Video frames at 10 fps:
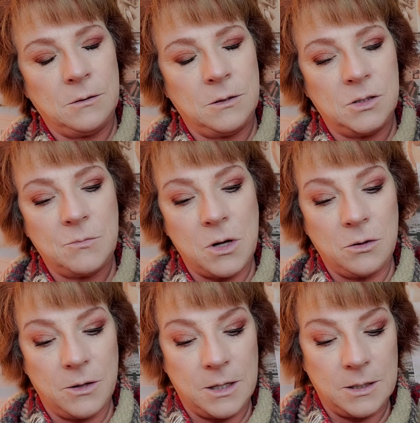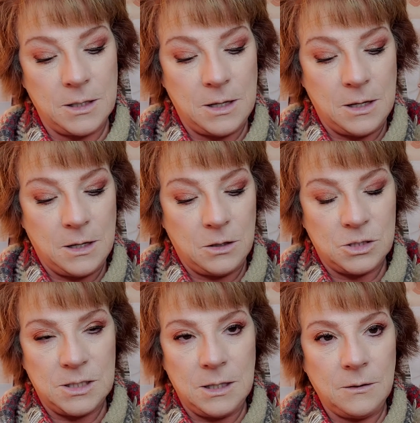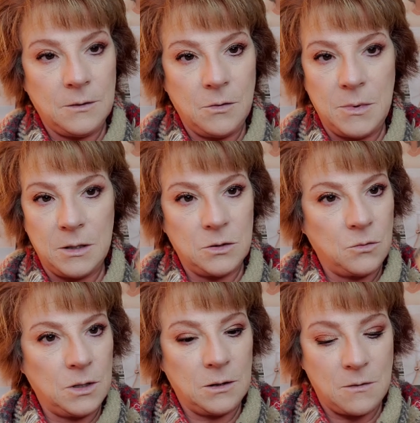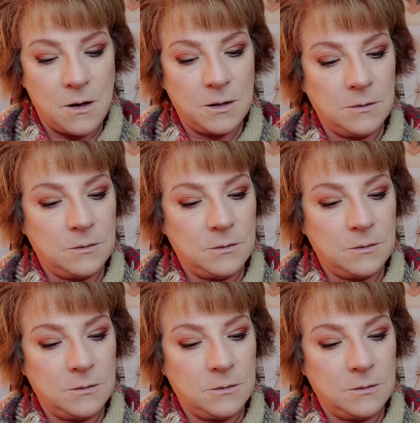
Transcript: the smaller end. Just need a little bit, don't need a lot.